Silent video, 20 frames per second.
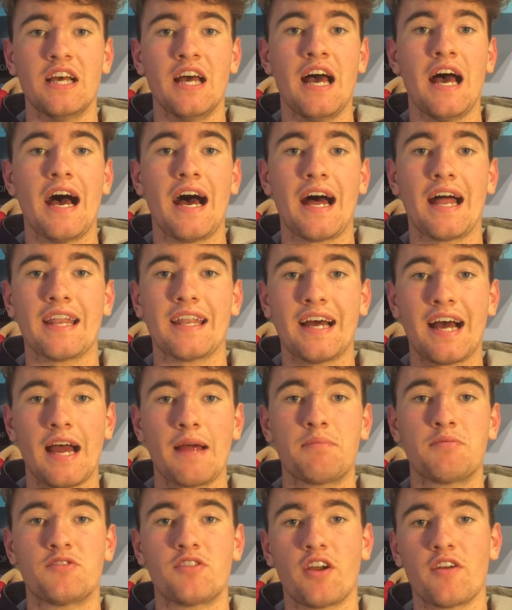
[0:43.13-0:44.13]
and
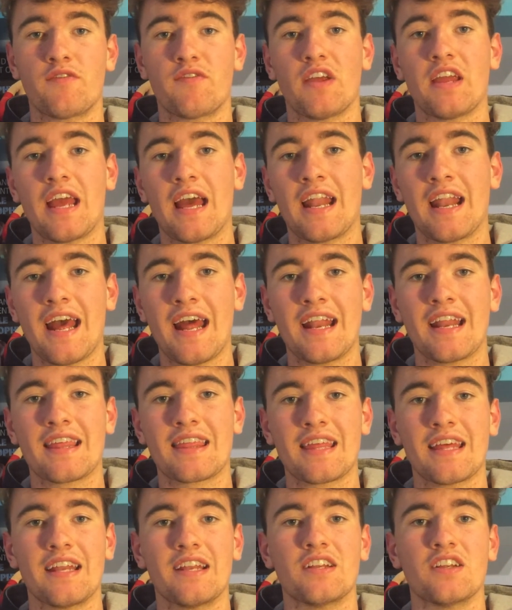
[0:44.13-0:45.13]
hypertrophy and
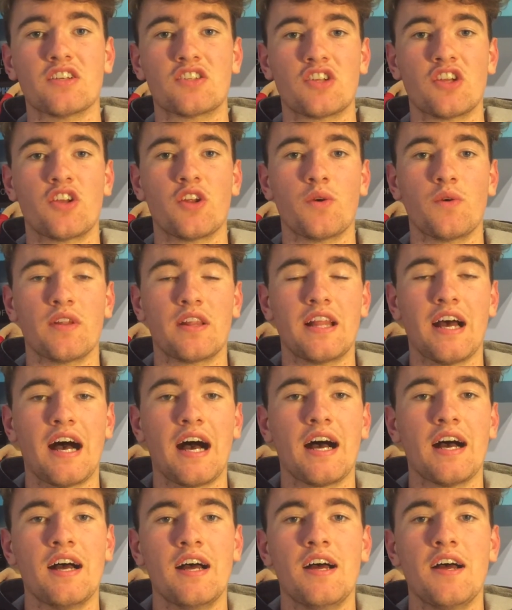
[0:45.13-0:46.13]
anything to do with
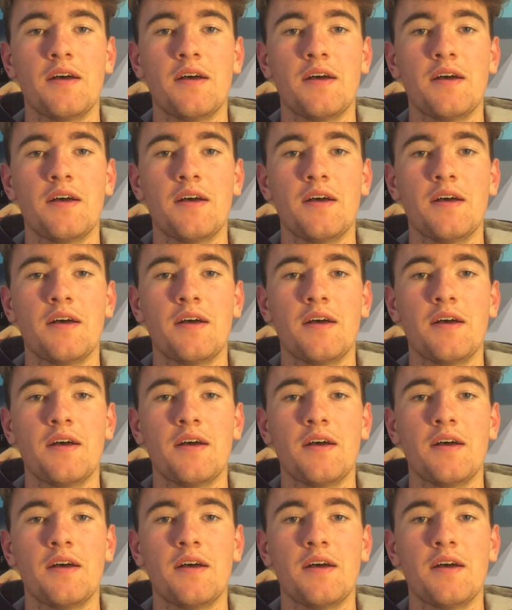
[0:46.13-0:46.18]
that,